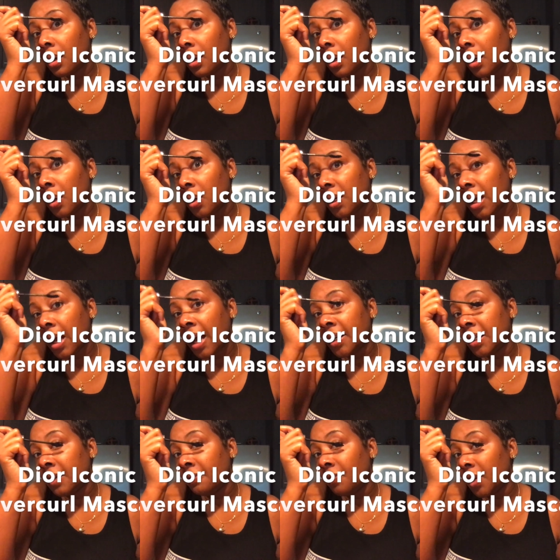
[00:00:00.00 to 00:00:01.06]
And it, I
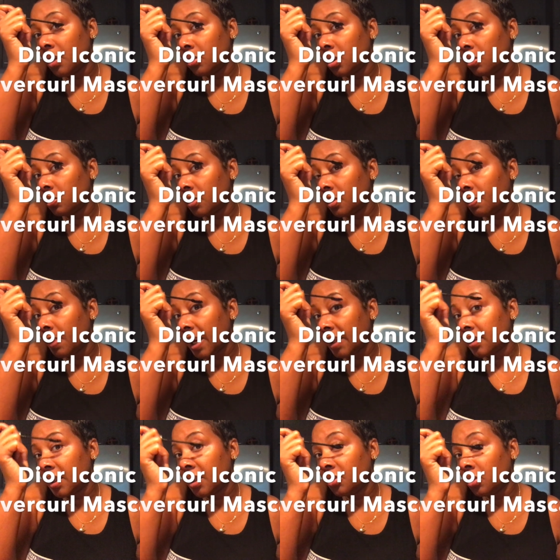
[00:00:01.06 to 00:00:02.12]
didn't feel
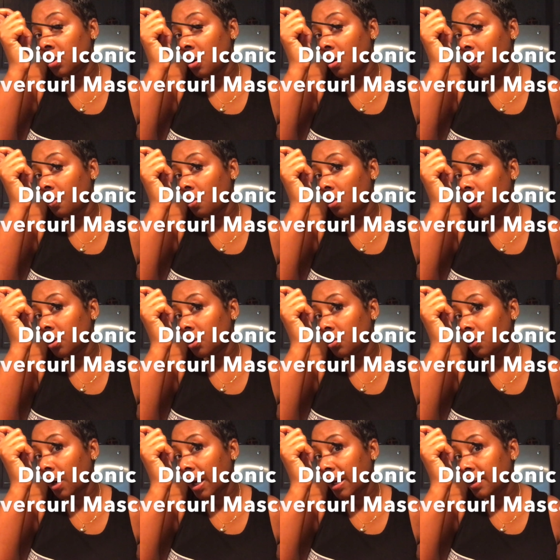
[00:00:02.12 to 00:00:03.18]
disrespected. You know, of course he
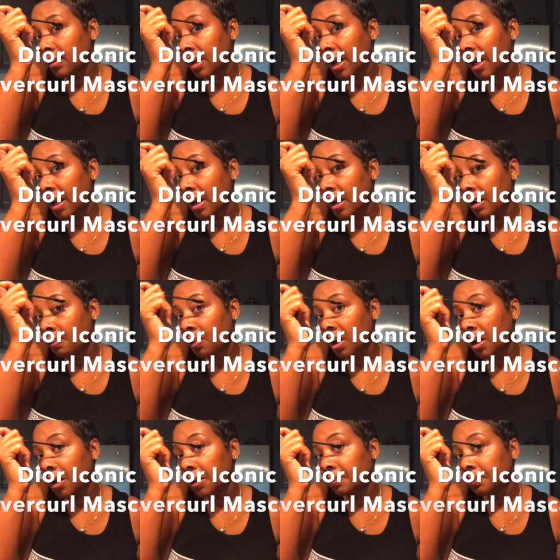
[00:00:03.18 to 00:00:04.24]
tried his hand,
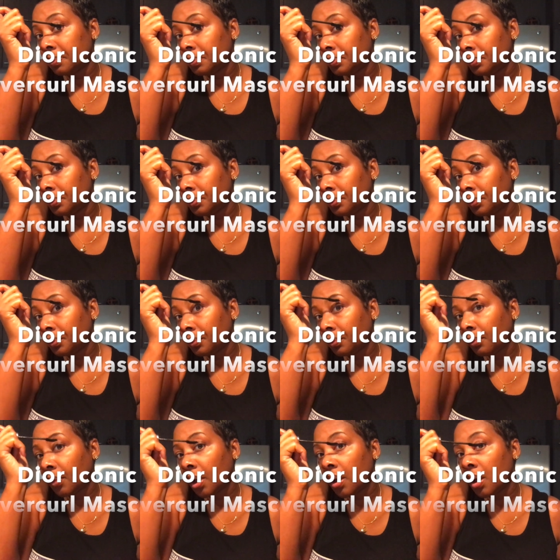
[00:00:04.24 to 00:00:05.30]
but
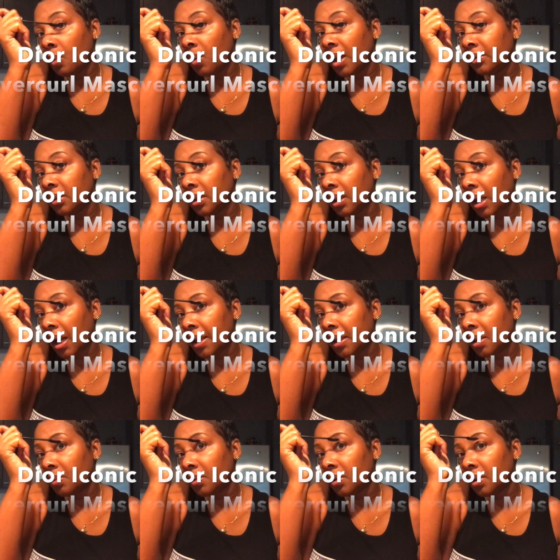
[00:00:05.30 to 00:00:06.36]
it wasn't like
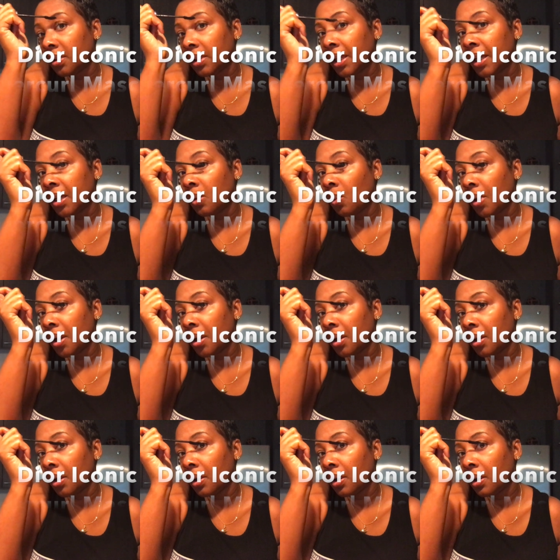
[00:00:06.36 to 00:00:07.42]
it was a thing
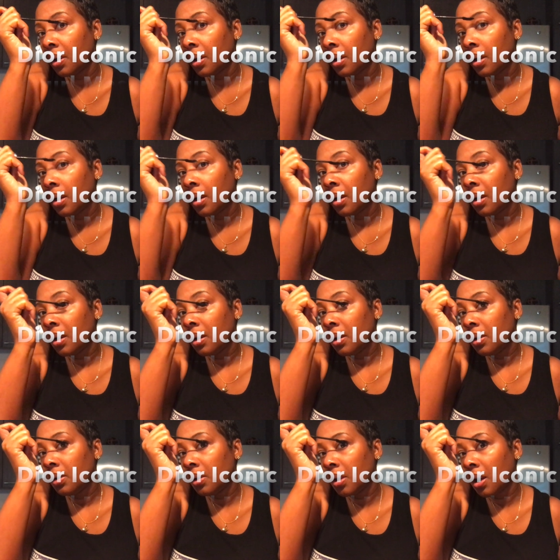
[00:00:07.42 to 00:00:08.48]
where
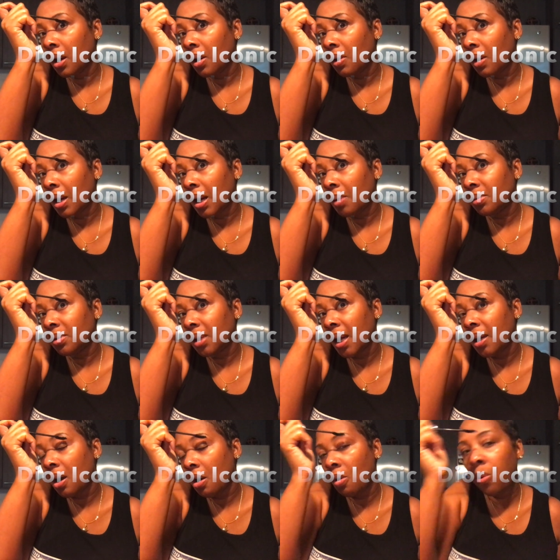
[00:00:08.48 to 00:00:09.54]
you know, I was like,
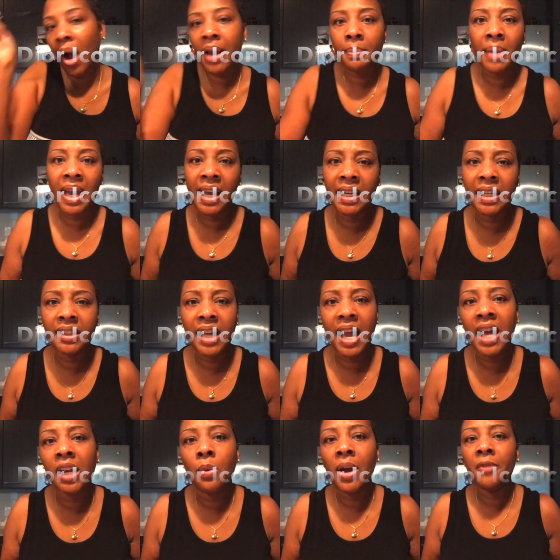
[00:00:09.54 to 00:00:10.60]
oh, white man, get the
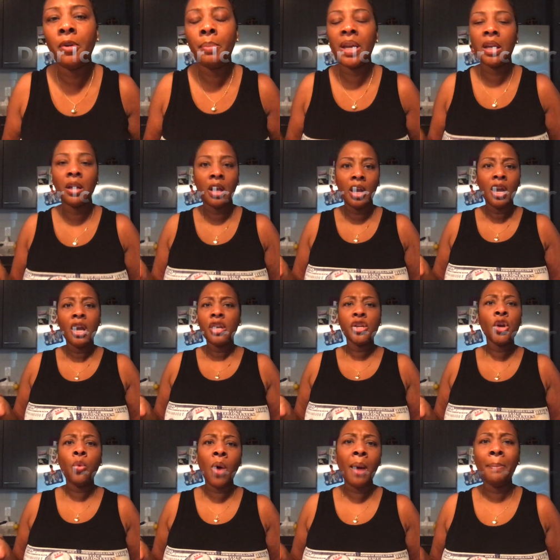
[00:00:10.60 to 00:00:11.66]
hell away from me.
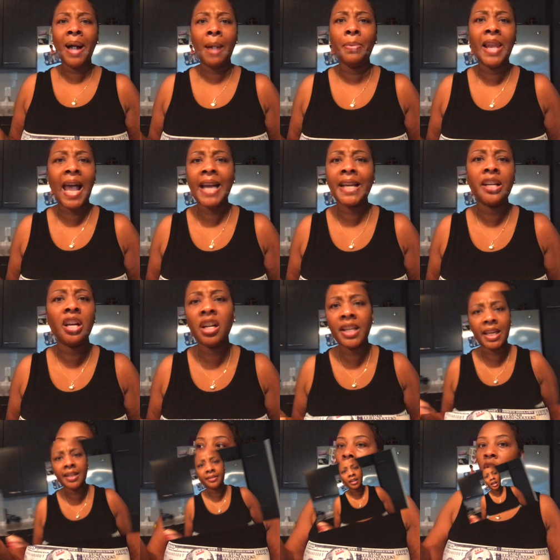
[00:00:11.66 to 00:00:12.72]
You want my black
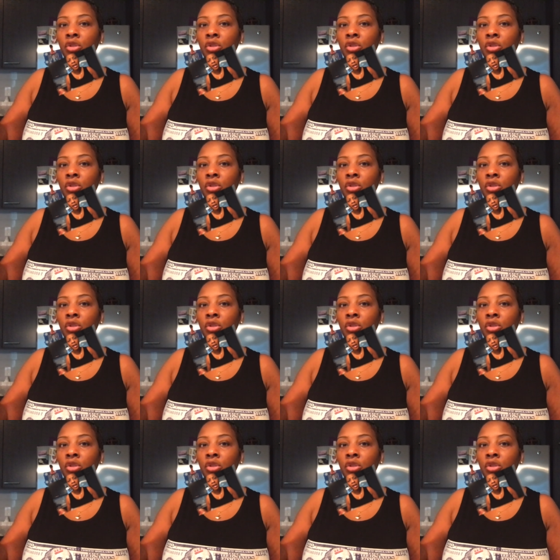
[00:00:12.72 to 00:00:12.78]
cookies.